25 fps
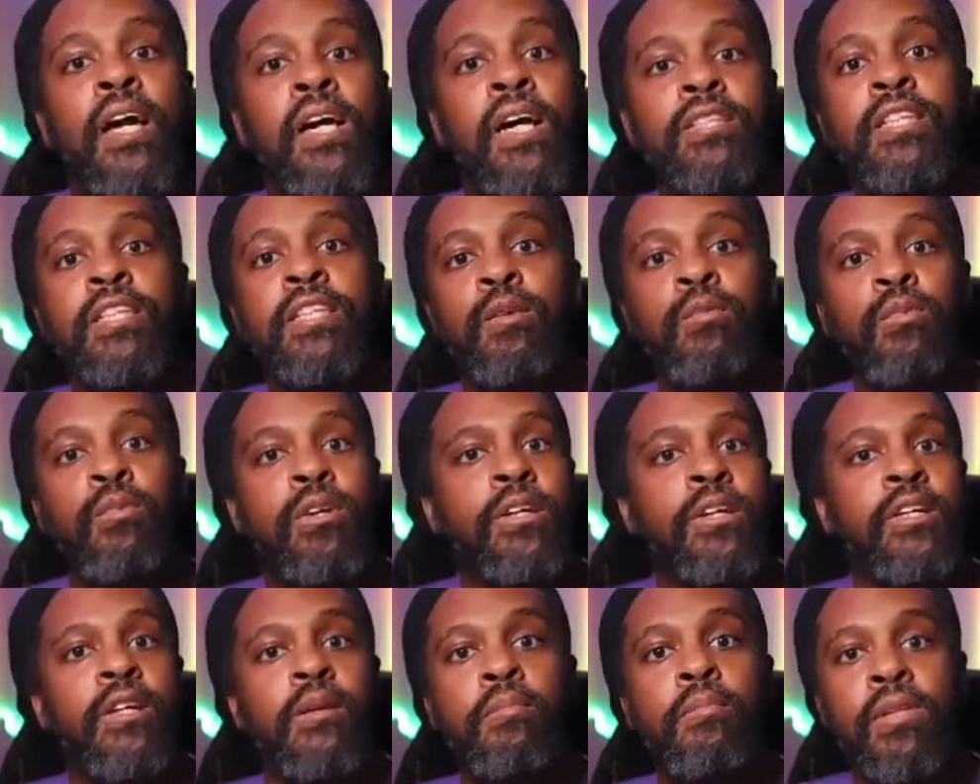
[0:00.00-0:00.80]
they weren't
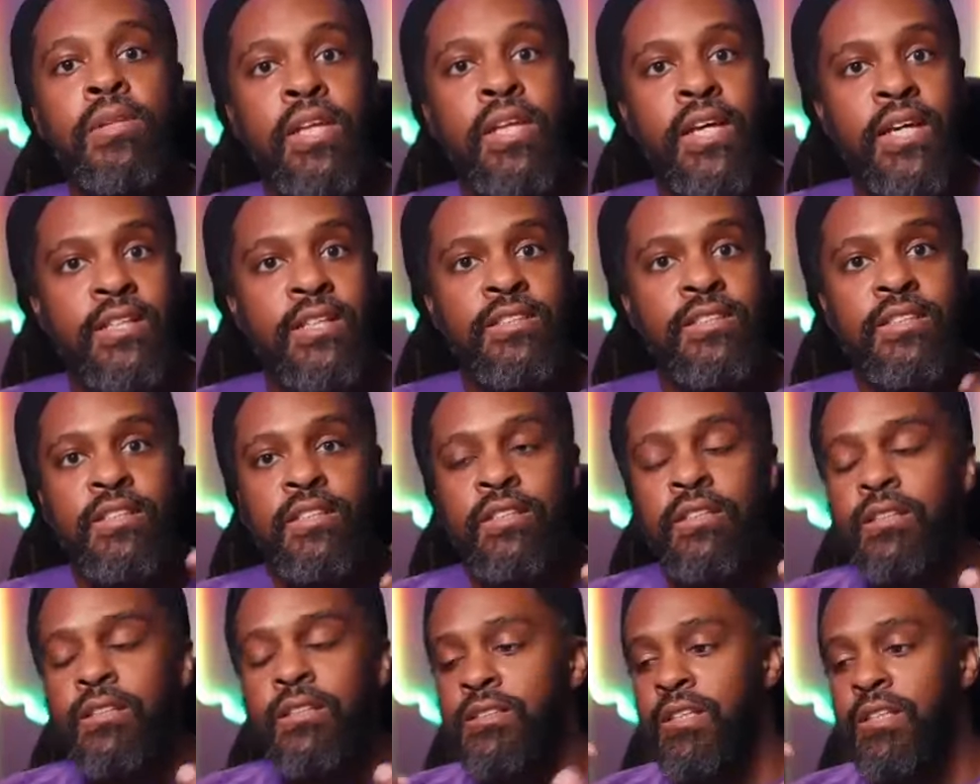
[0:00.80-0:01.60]
in a place
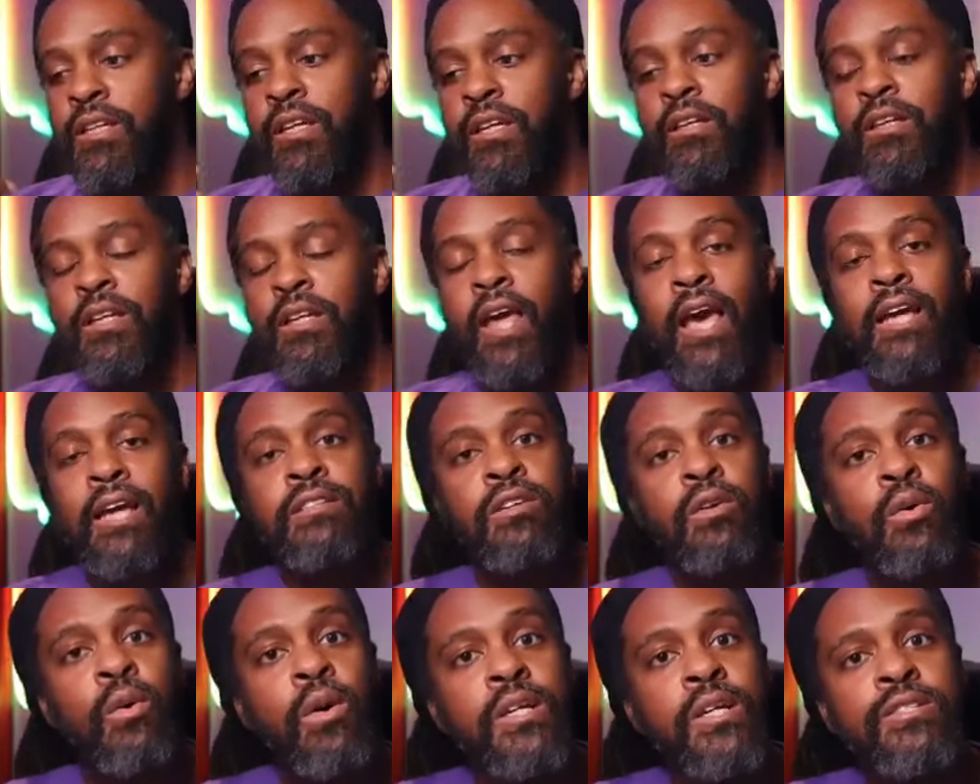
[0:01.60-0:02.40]
to ask
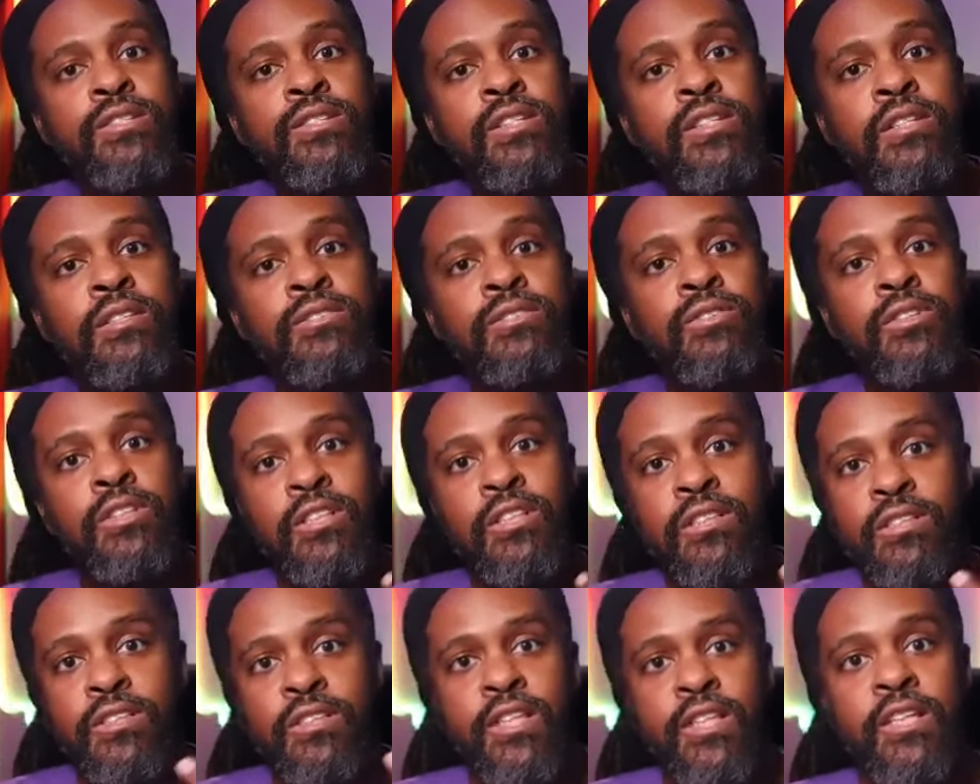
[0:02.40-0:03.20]
questions or to
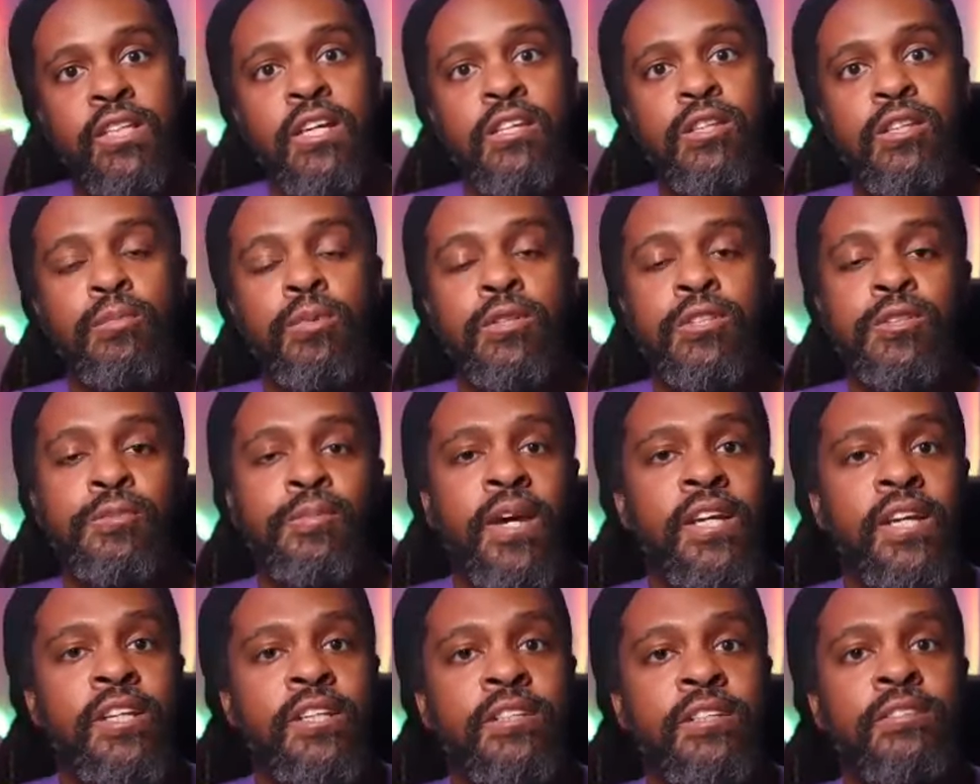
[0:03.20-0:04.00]
see another
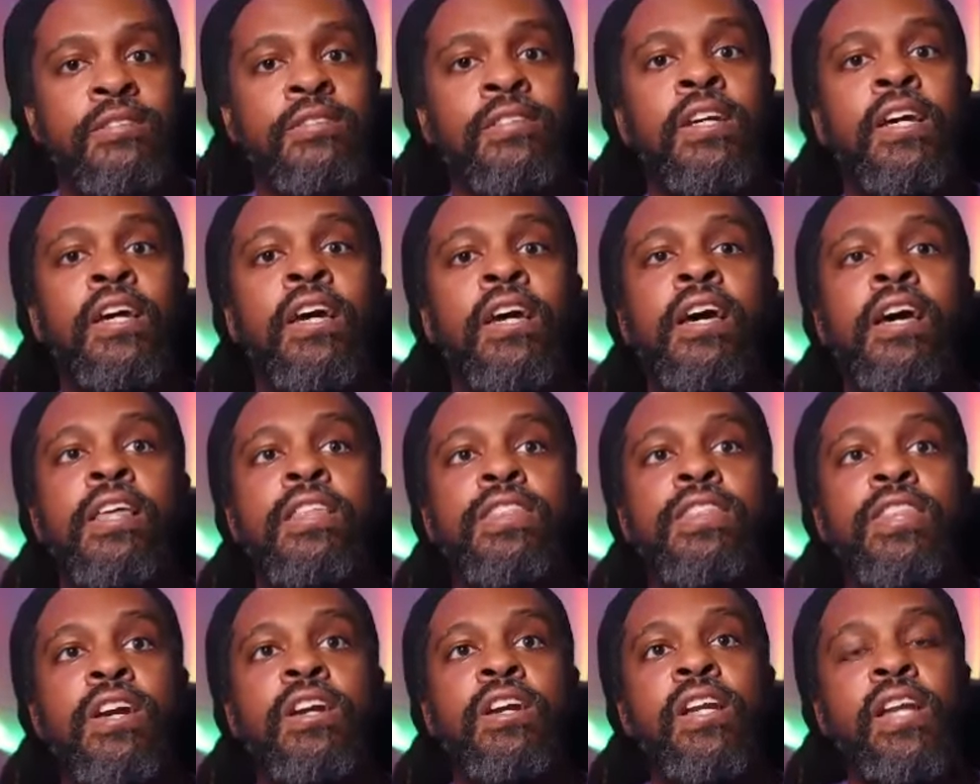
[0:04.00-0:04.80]
perspective,
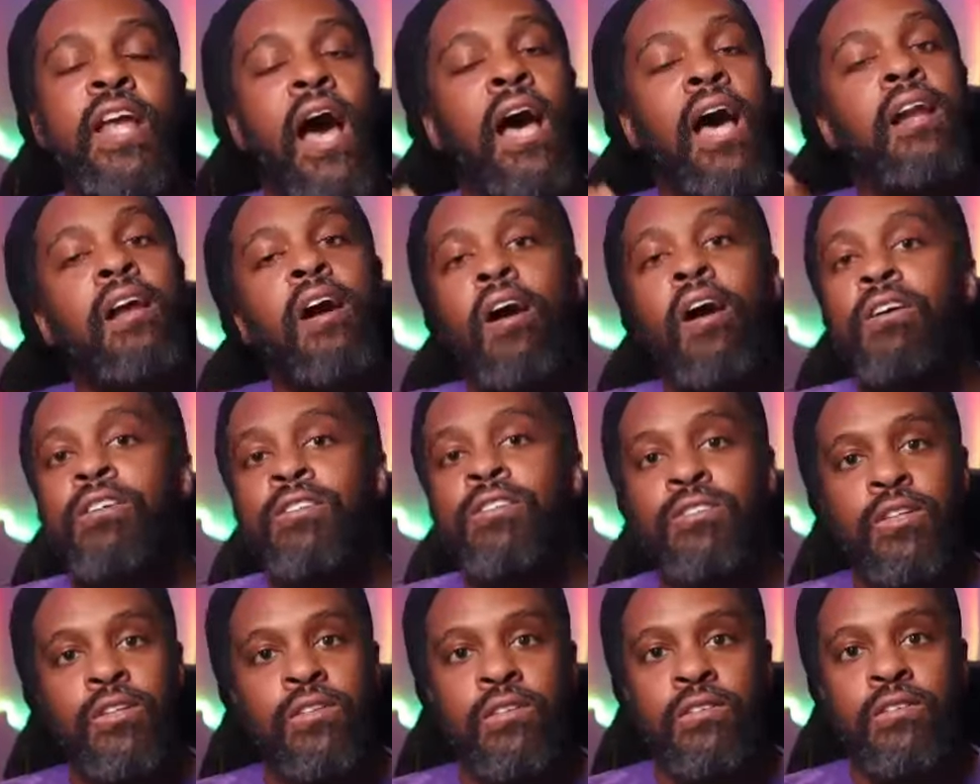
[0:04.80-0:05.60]
they're not
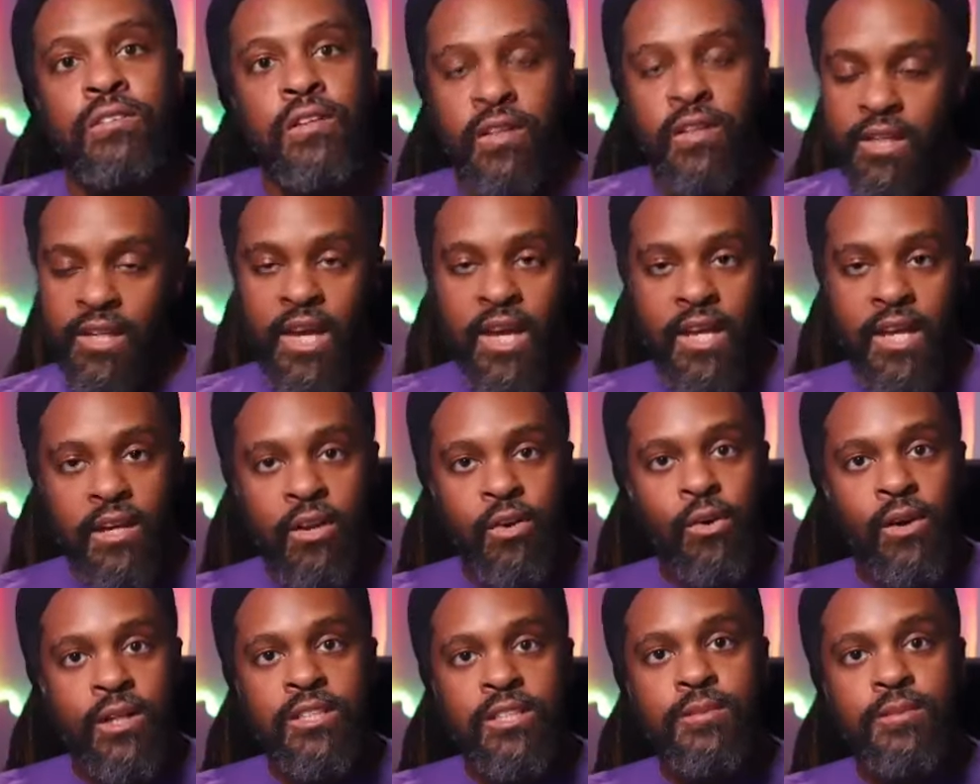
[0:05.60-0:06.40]
also yet
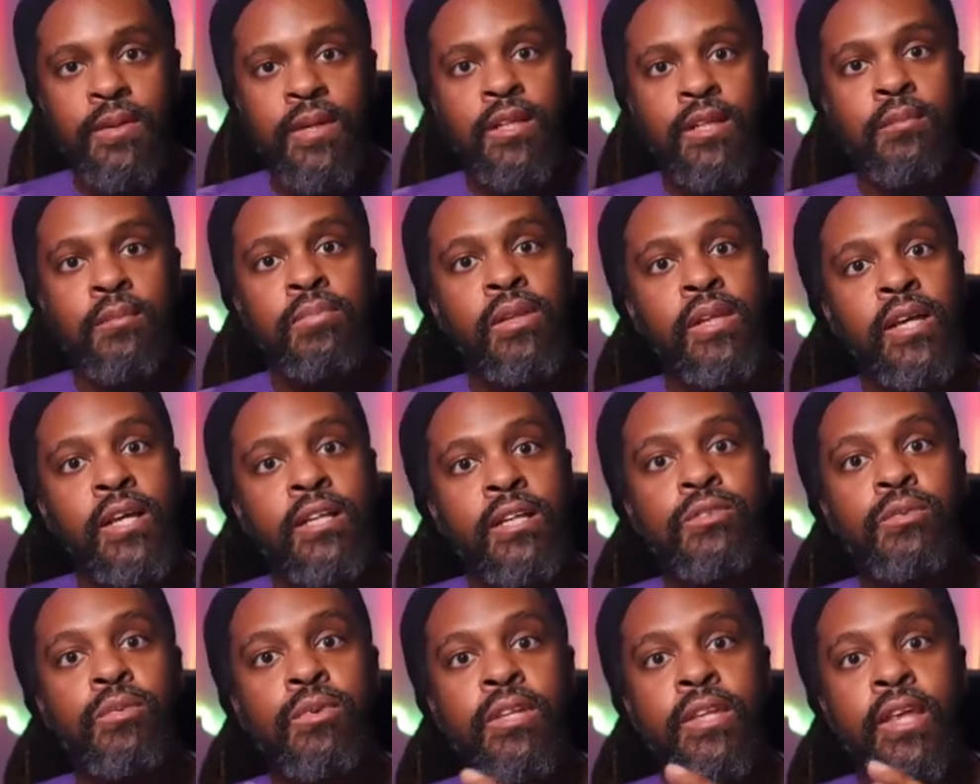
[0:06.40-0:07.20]
going to be in a
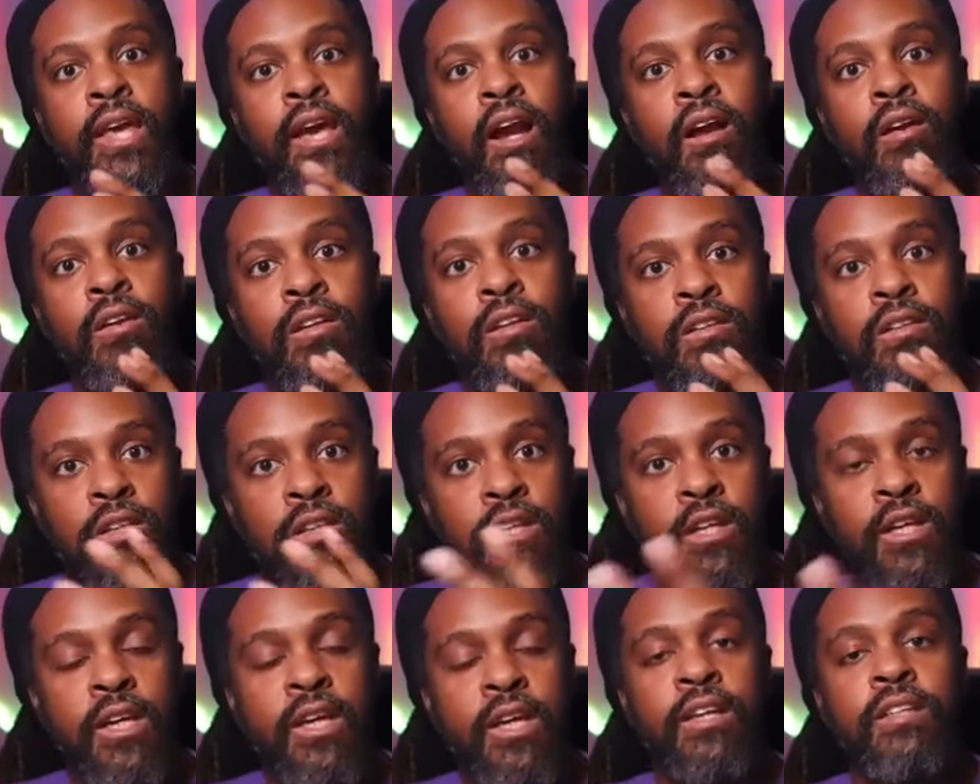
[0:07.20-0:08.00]
place where they are
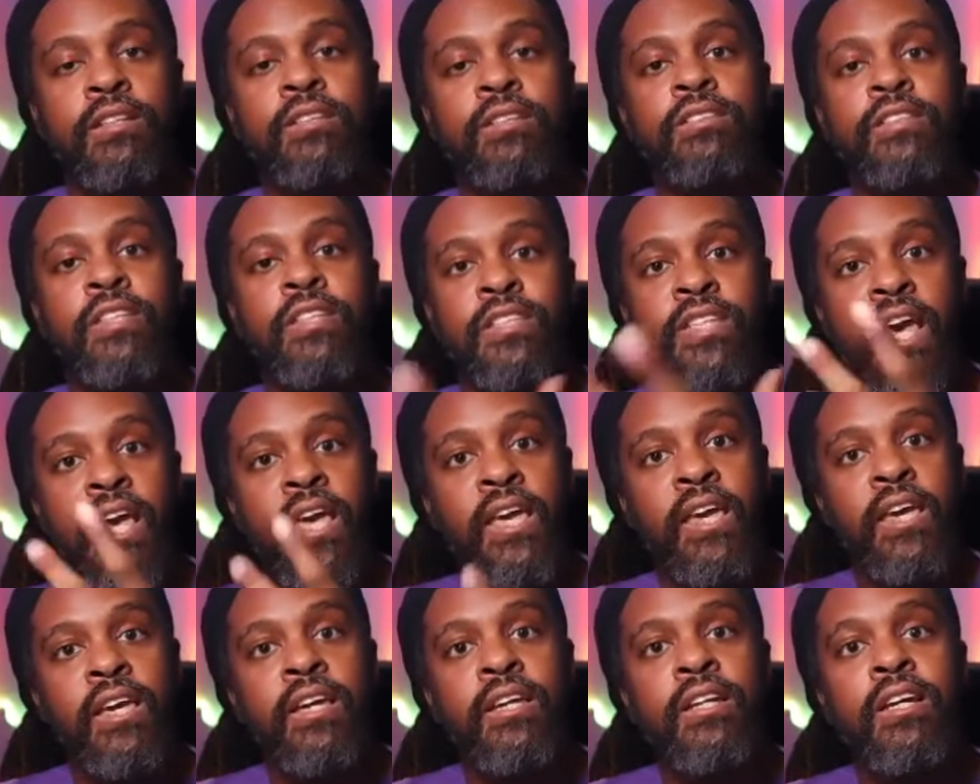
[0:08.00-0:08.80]
looking to take
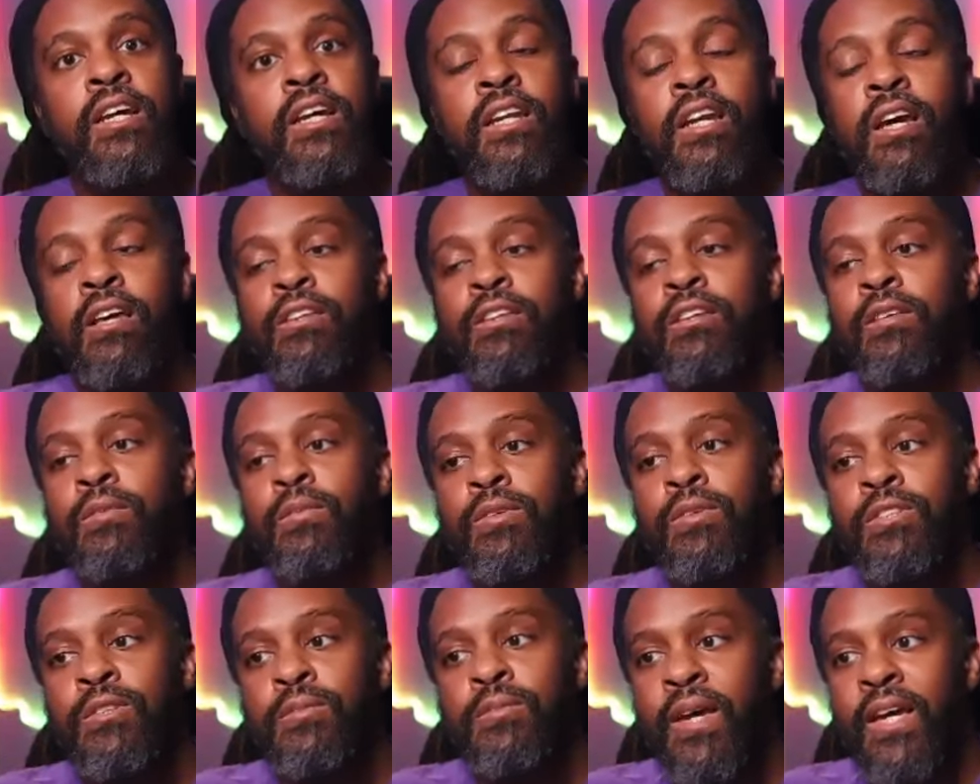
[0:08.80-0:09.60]
in another
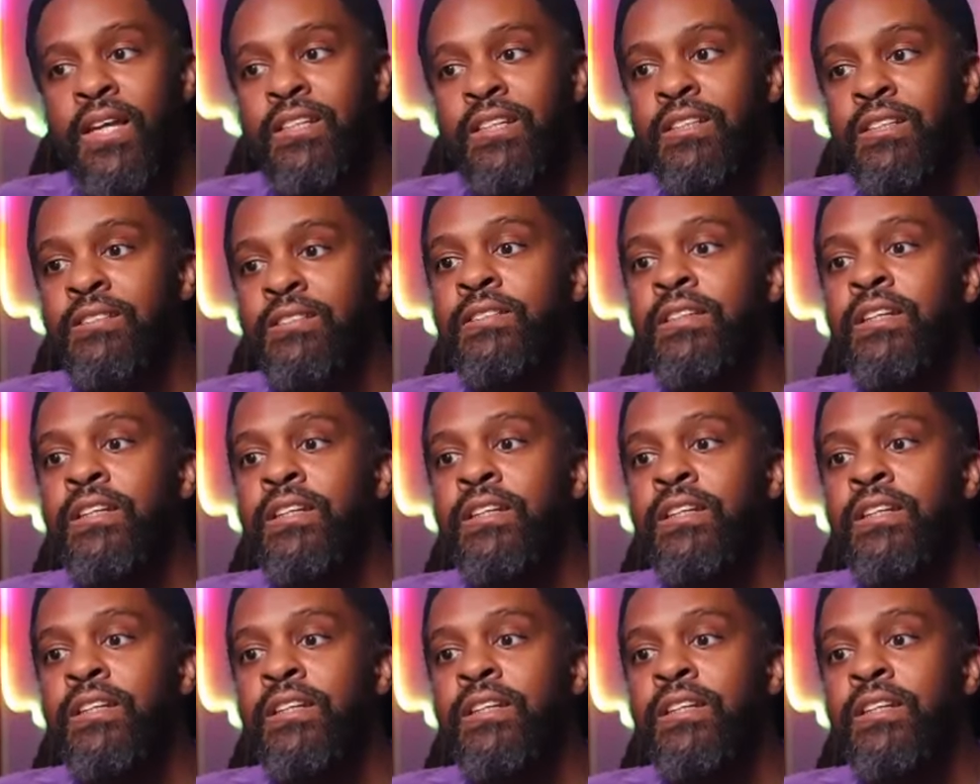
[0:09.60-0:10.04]
perspective,